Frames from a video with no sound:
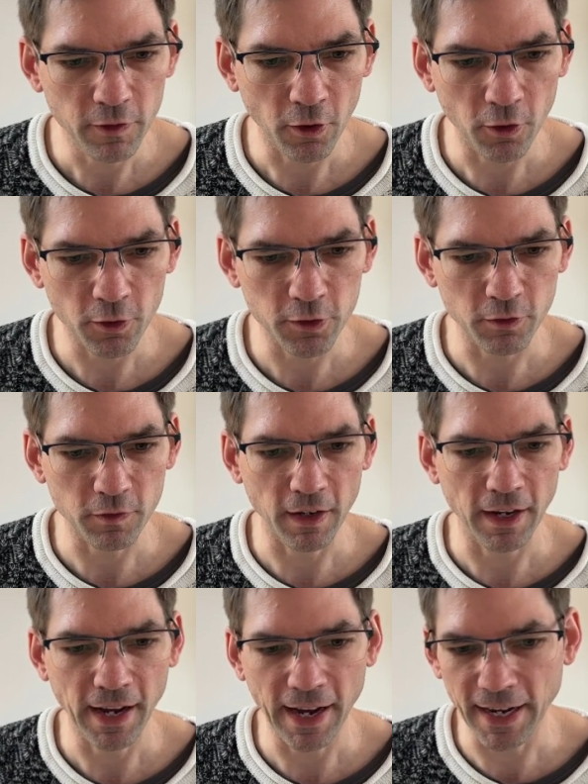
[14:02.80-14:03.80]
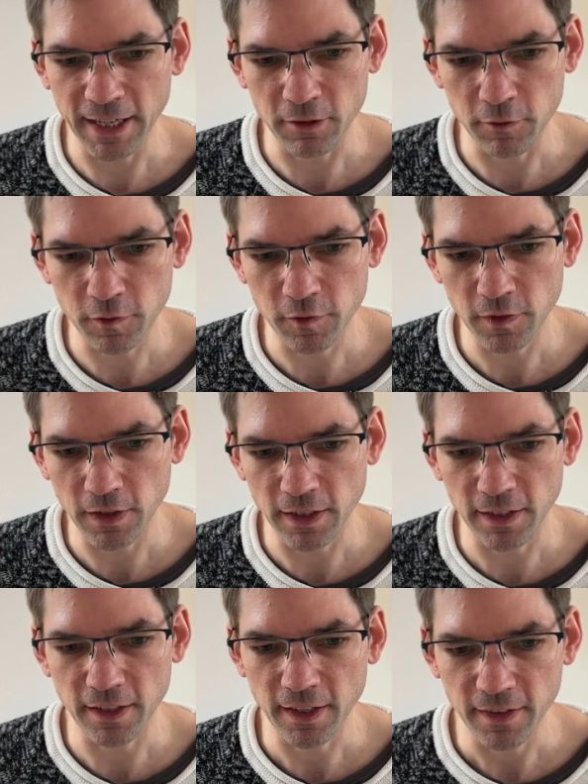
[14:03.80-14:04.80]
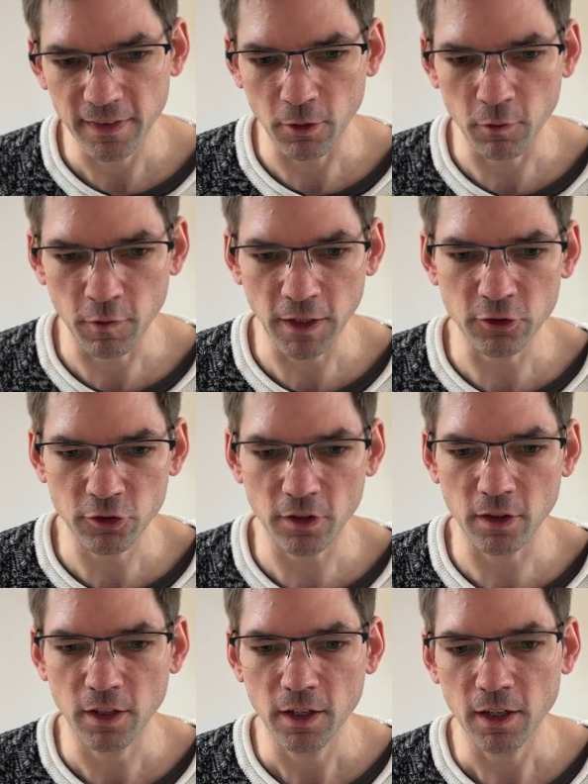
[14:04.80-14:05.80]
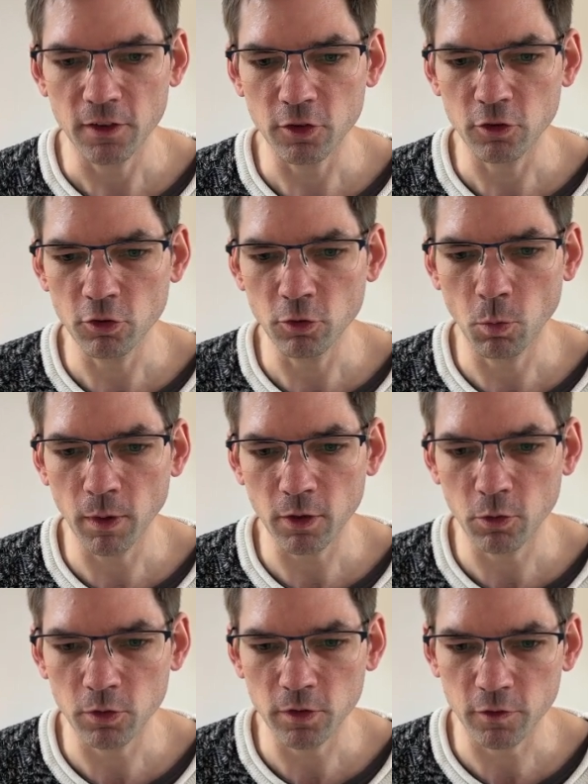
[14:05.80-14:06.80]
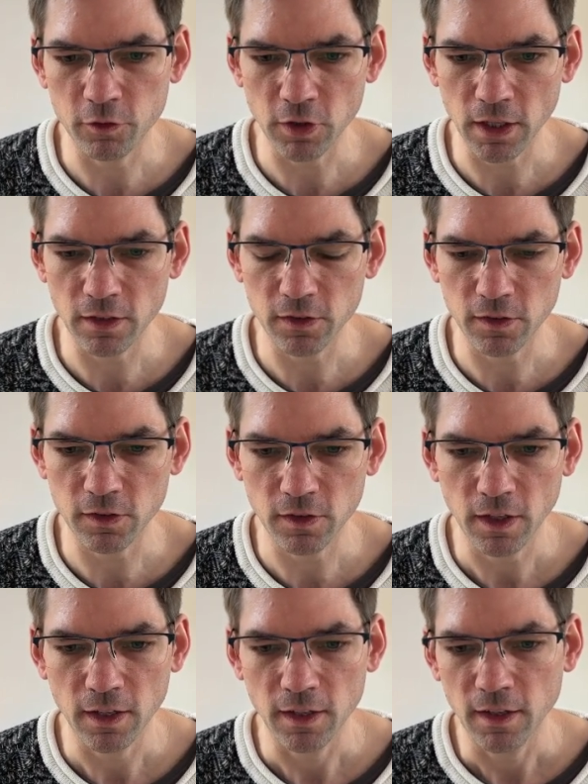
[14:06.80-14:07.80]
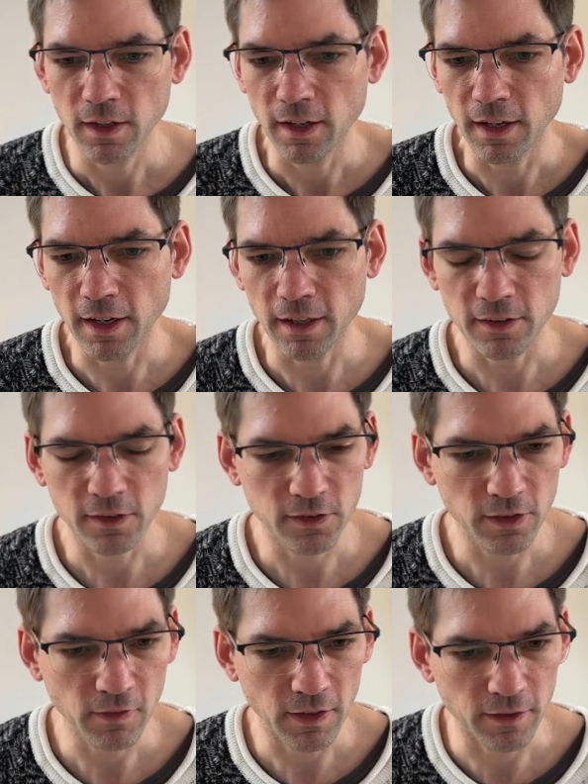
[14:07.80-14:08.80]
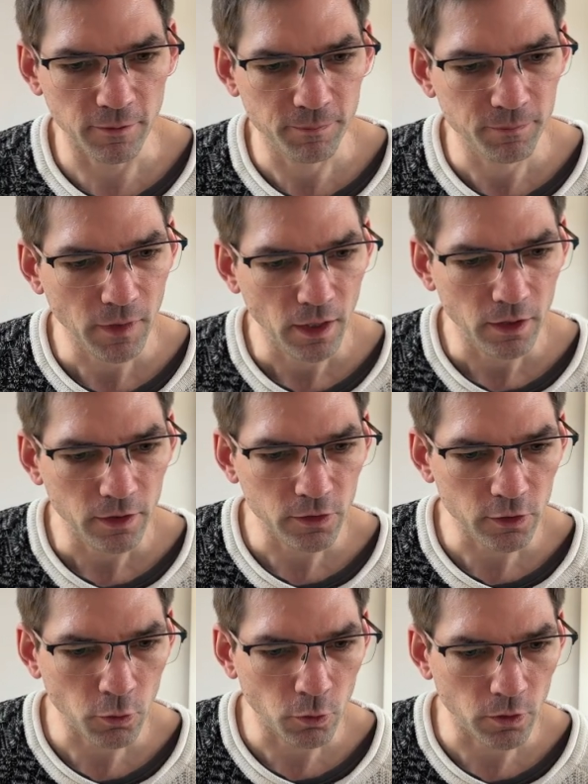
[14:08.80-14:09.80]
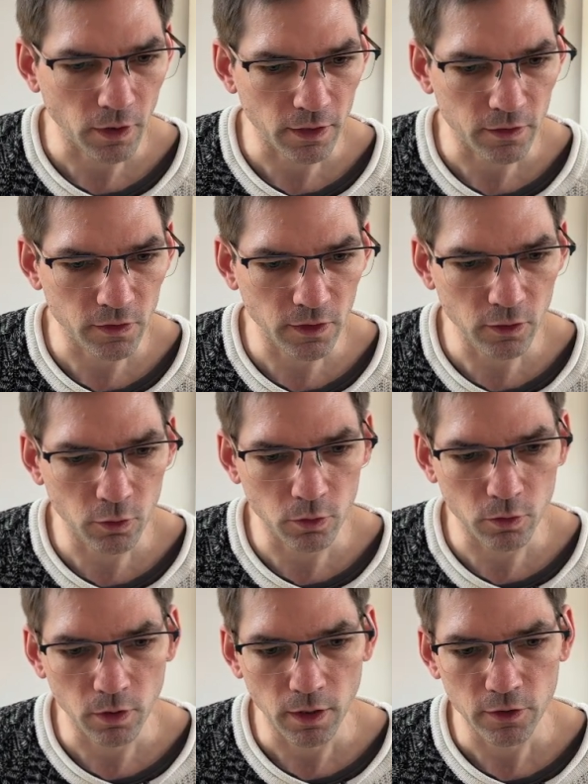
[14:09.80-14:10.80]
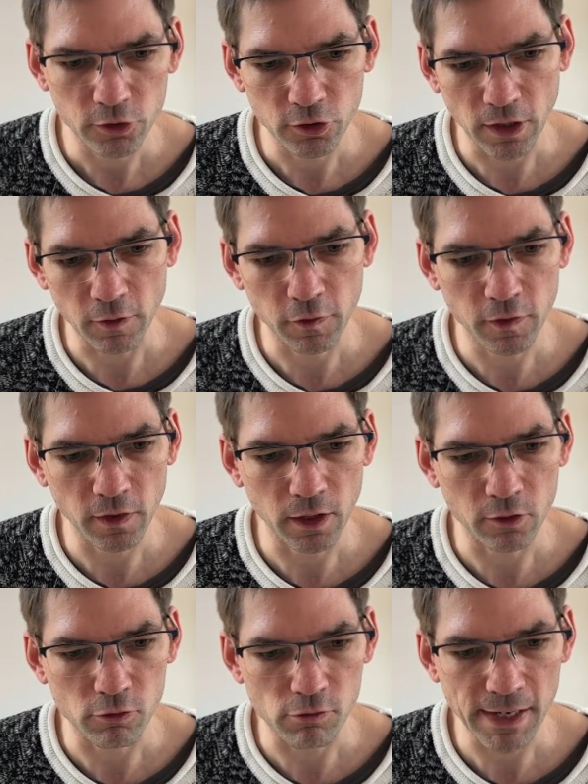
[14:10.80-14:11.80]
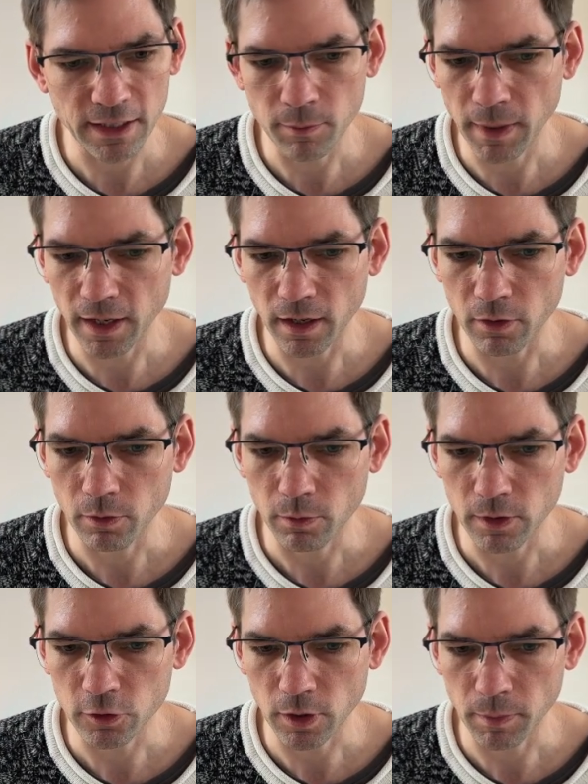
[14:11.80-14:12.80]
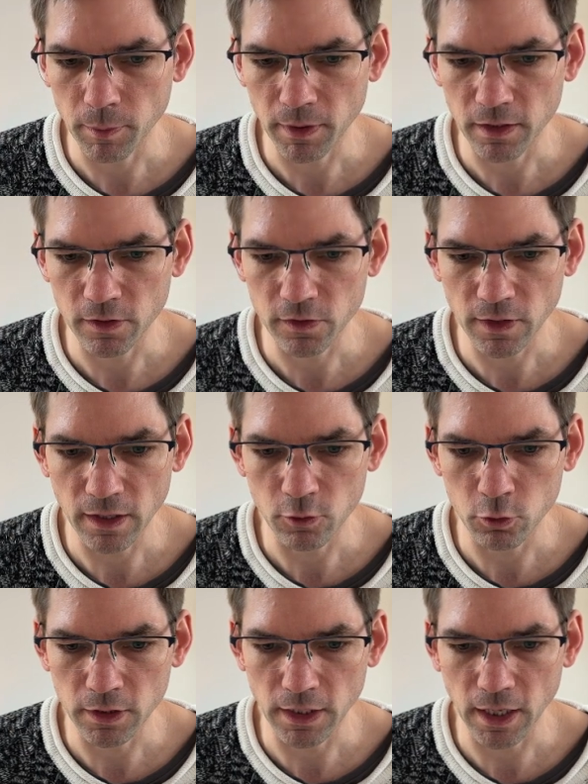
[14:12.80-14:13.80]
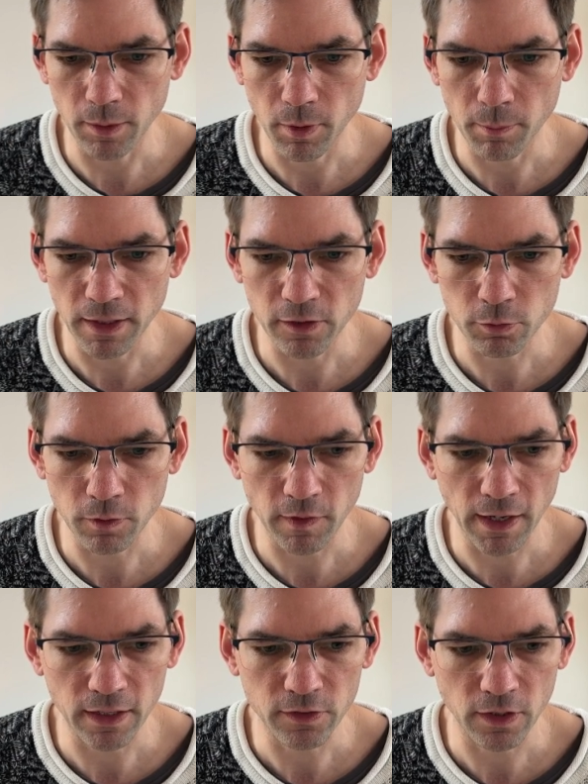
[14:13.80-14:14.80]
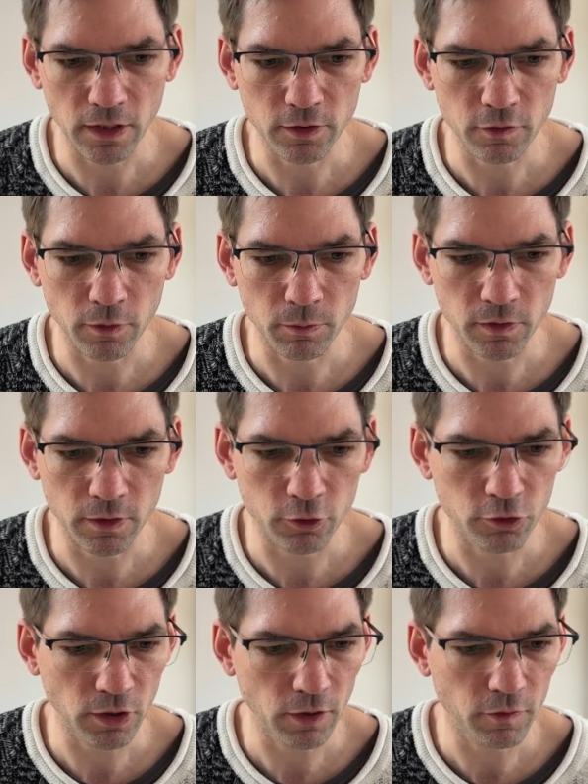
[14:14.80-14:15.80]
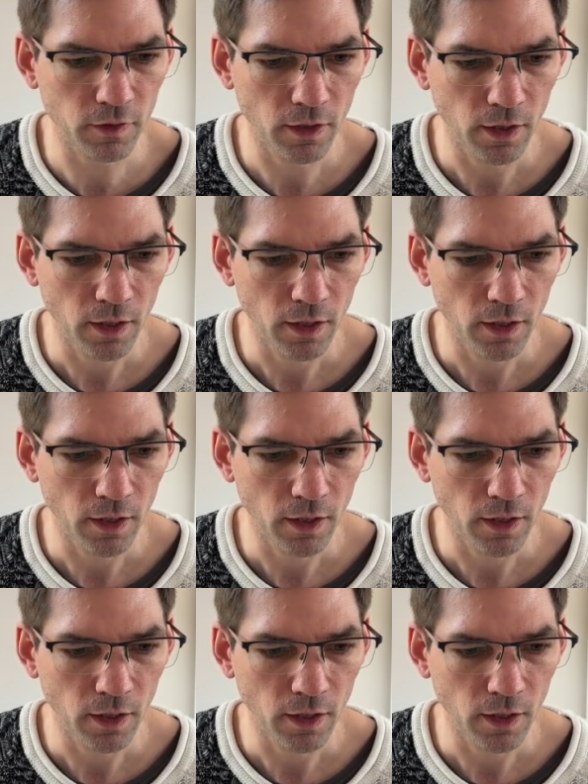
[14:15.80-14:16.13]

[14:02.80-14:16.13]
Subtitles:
the horrors of the hive and now venture into the new world of Genesis the 7. So Xeno Shift Redmire, which can be played as a standalone game, or mixed with assets from Xeno Shift.